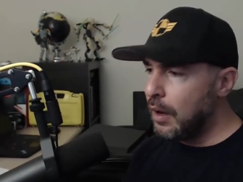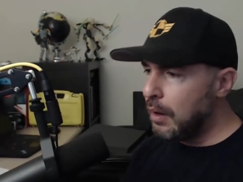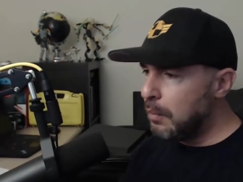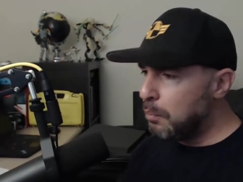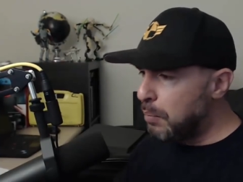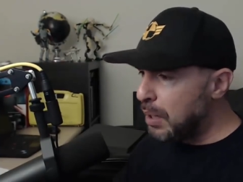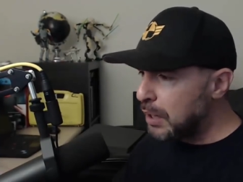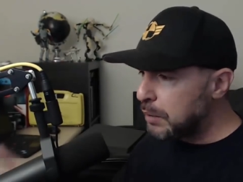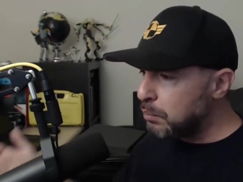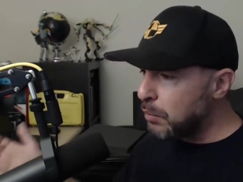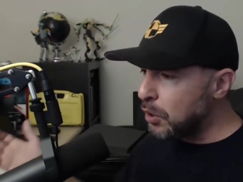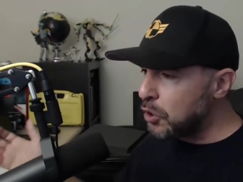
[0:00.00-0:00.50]

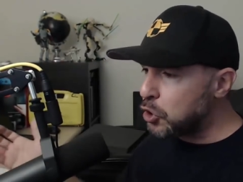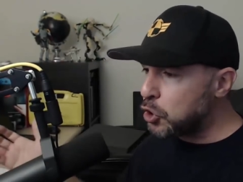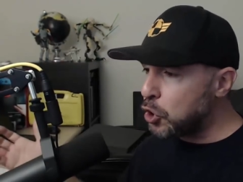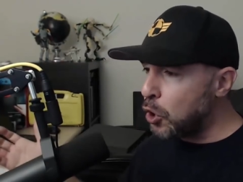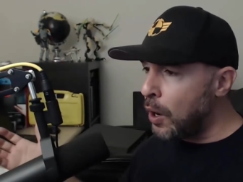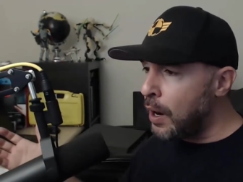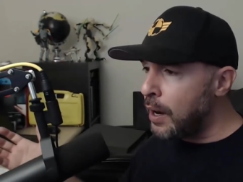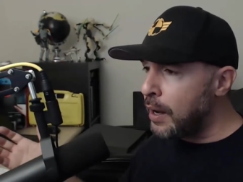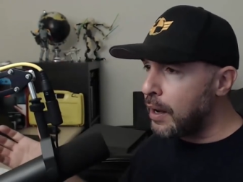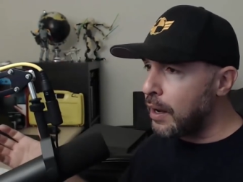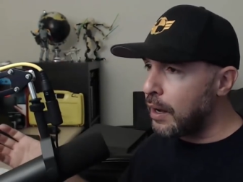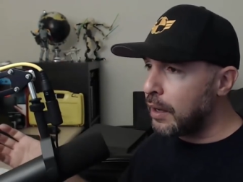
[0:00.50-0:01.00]
But
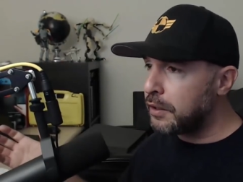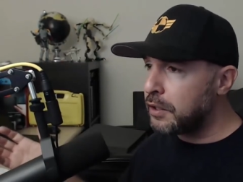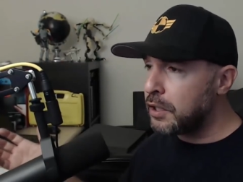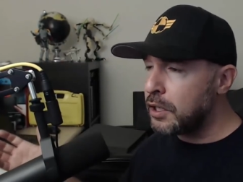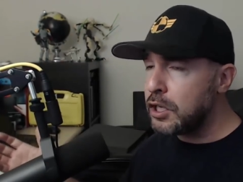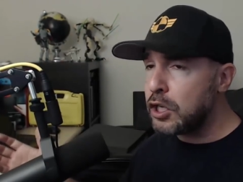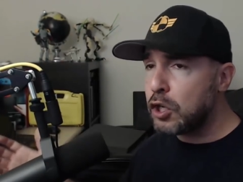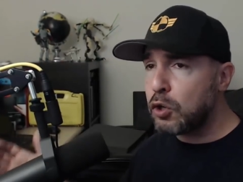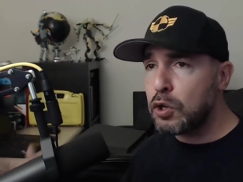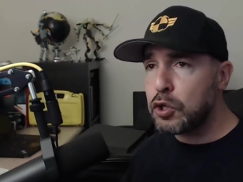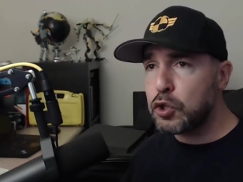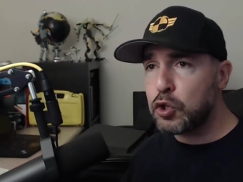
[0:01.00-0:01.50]
Montoya,
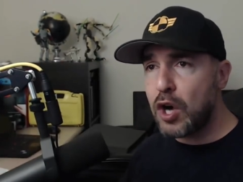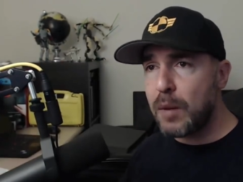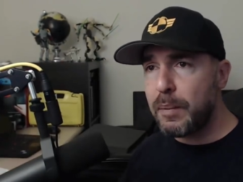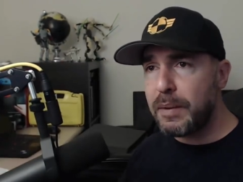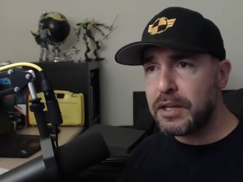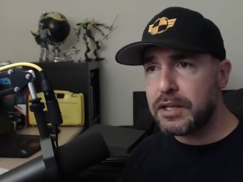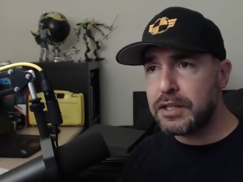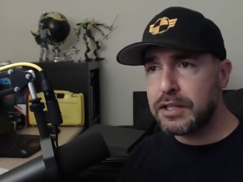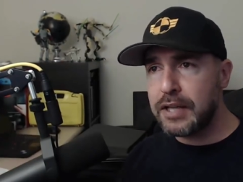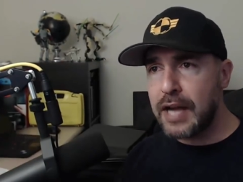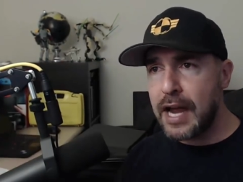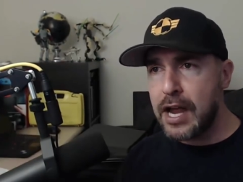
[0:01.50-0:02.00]
didn't Chris
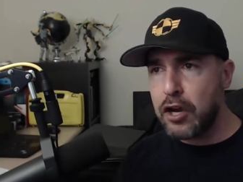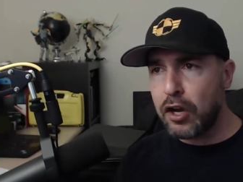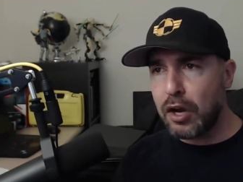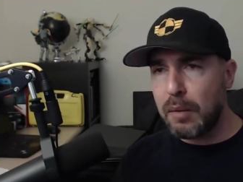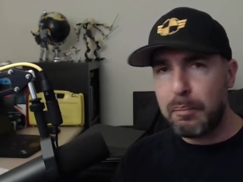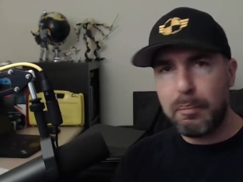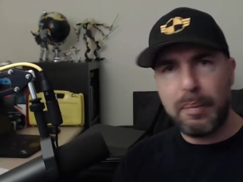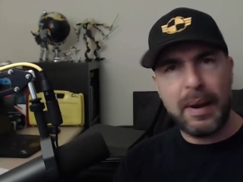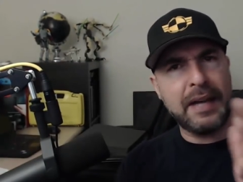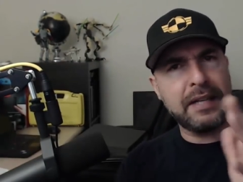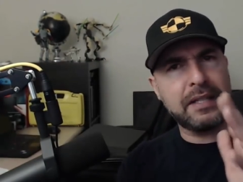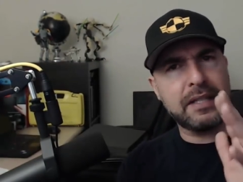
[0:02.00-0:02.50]
Roberts say you
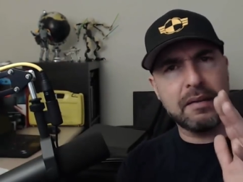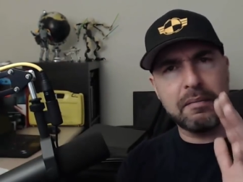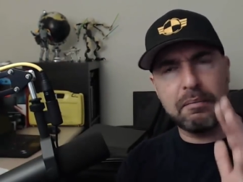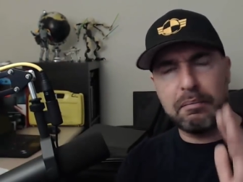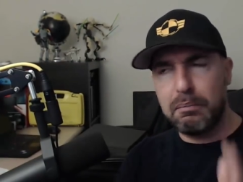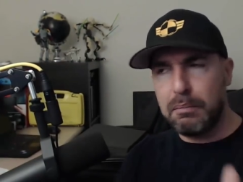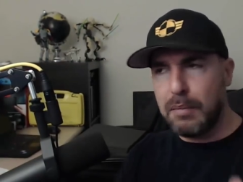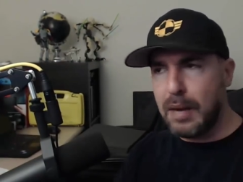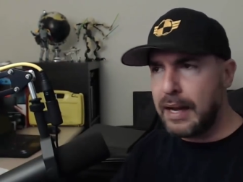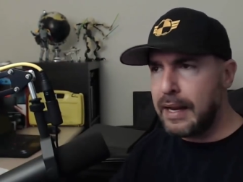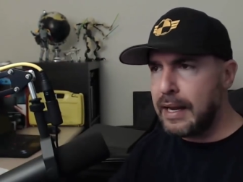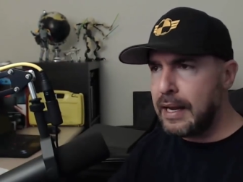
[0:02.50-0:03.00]
can pay
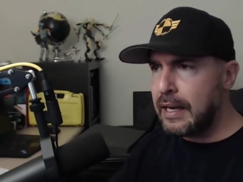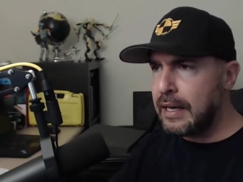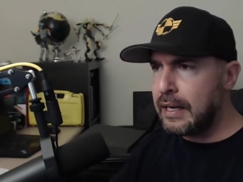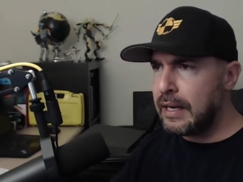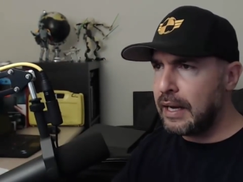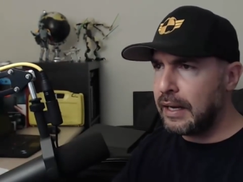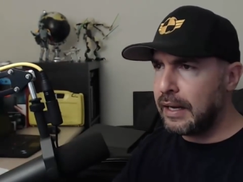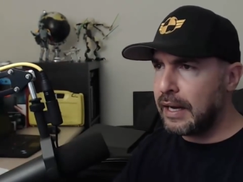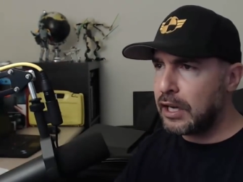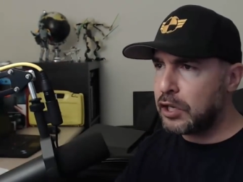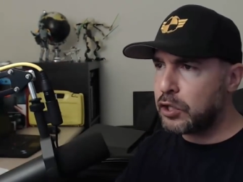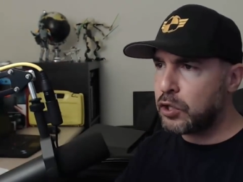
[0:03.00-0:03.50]
some
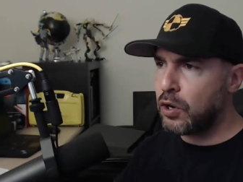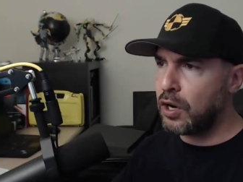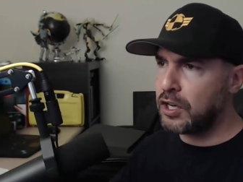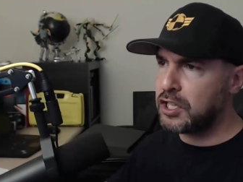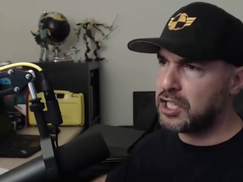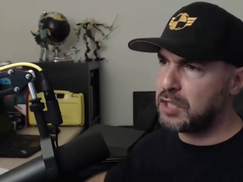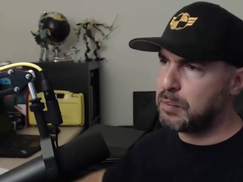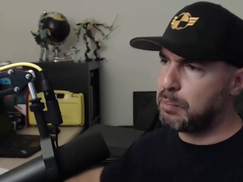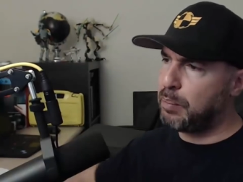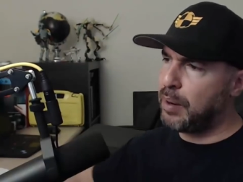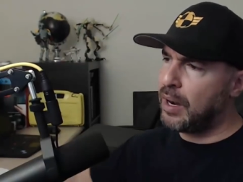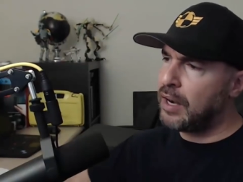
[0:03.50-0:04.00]
money and get
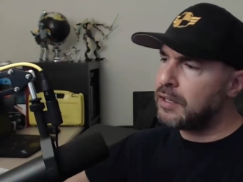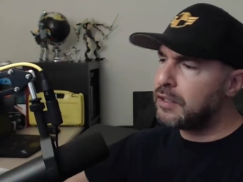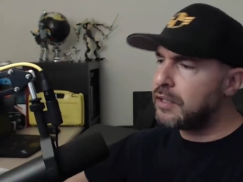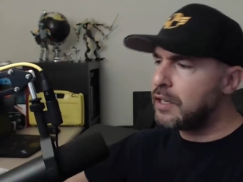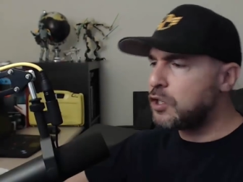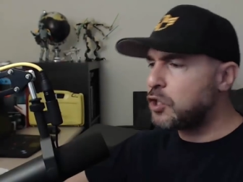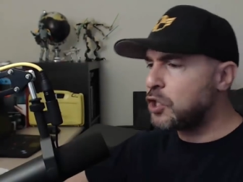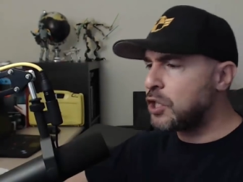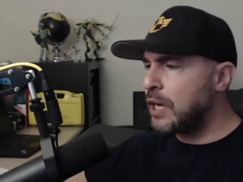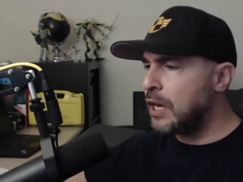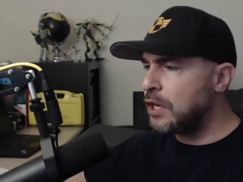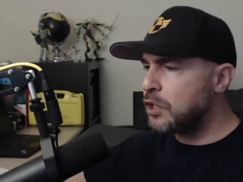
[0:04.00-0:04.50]

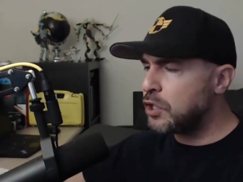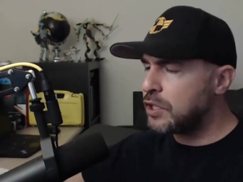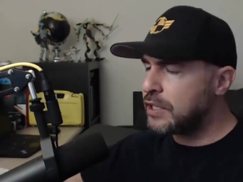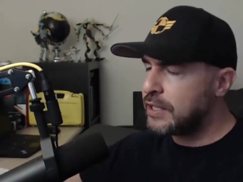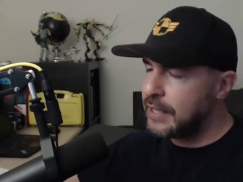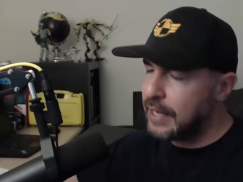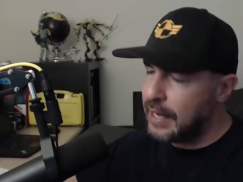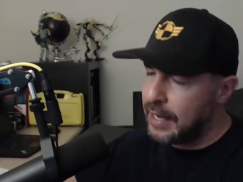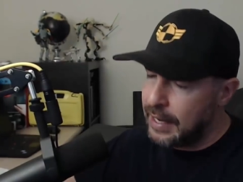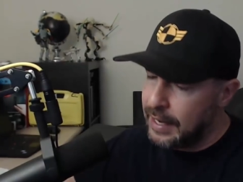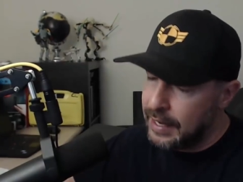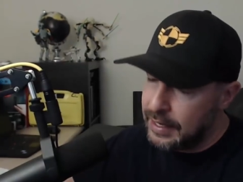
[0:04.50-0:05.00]
transponder changes?
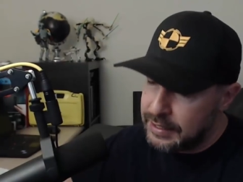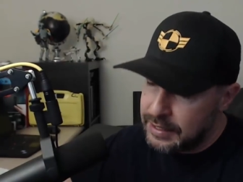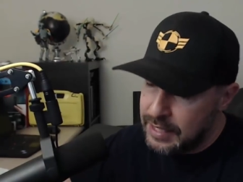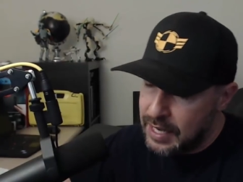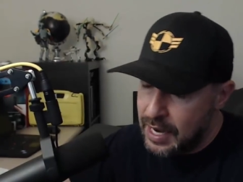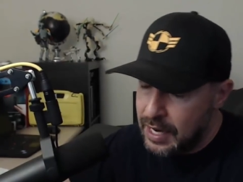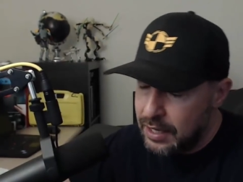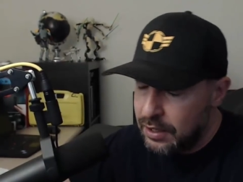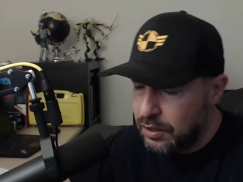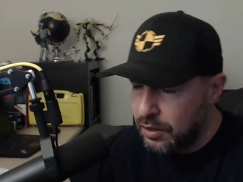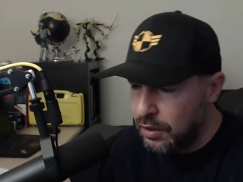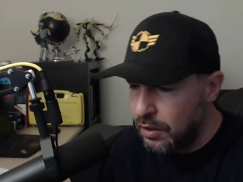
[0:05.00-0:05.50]
Yes,
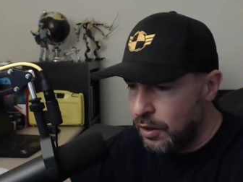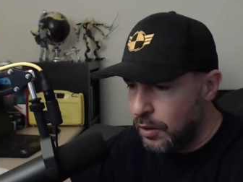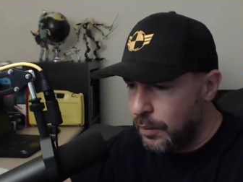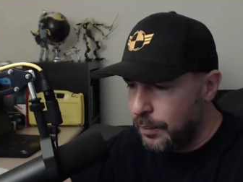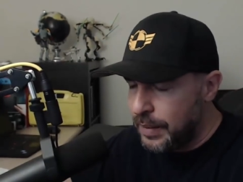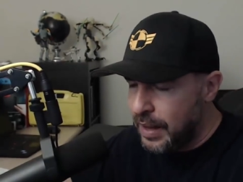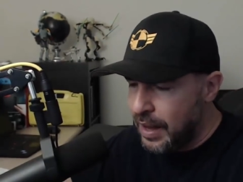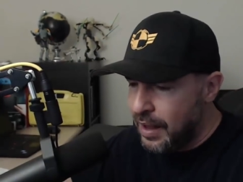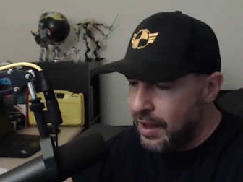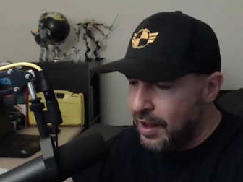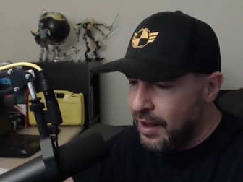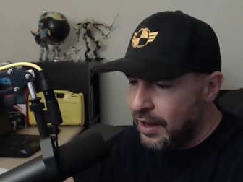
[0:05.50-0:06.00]
I know.
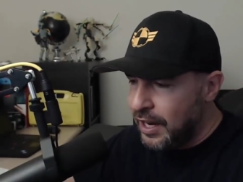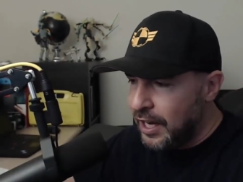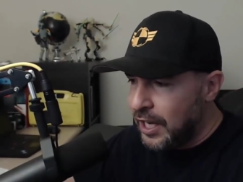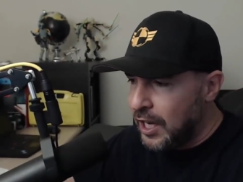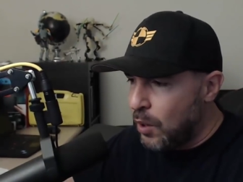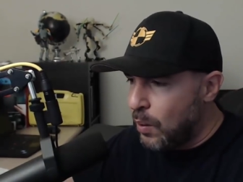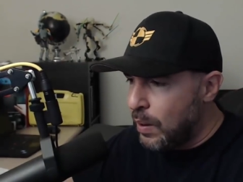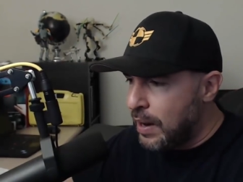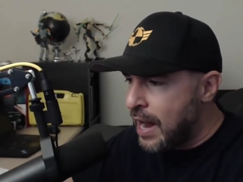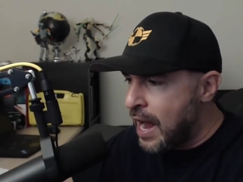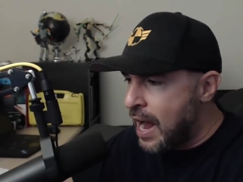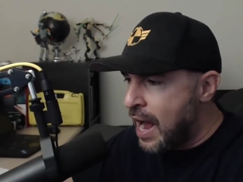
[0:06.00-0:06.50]
You
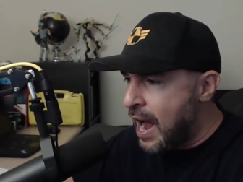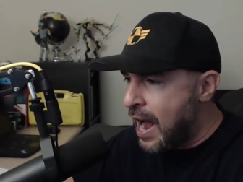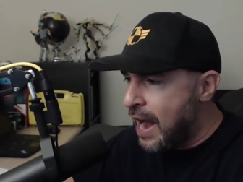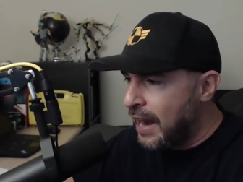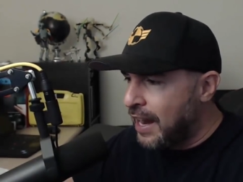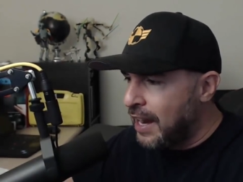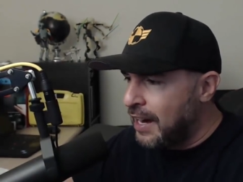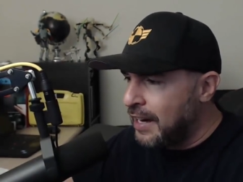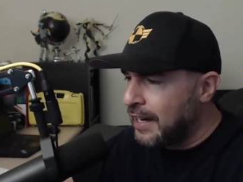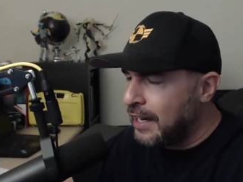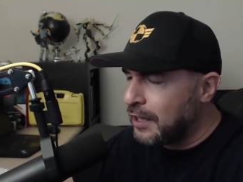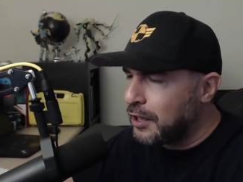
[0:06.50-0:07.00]
know what, I
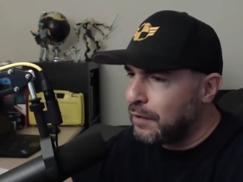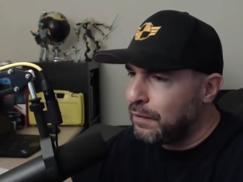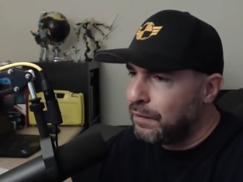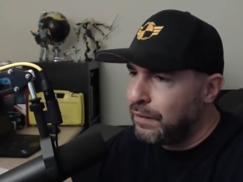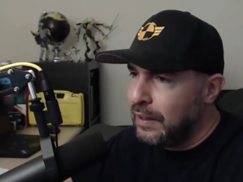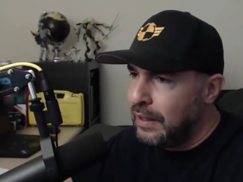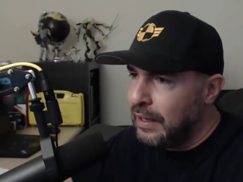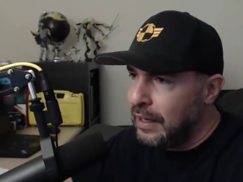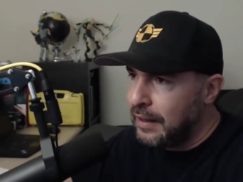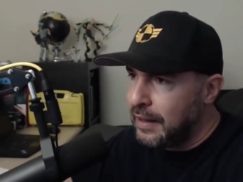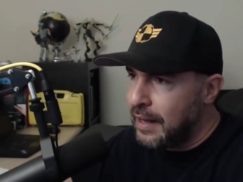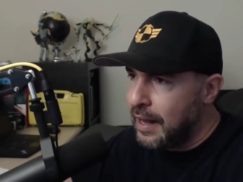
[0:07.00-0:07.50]
kind of get the
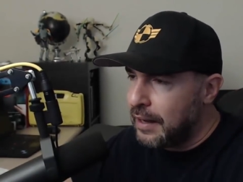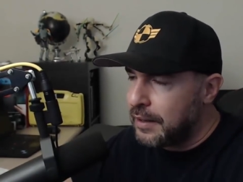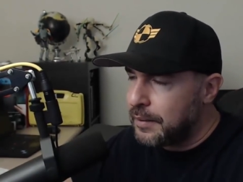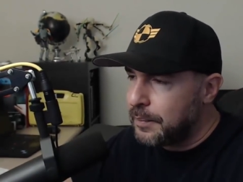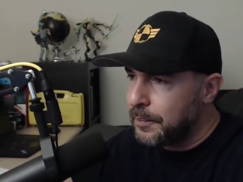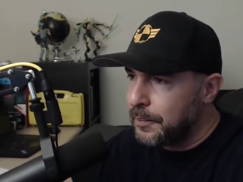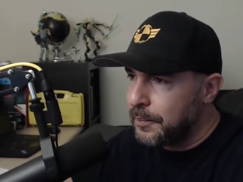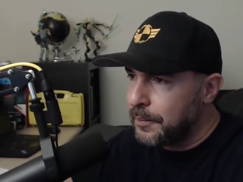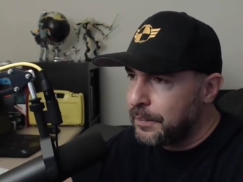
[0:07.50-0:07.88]
feeling that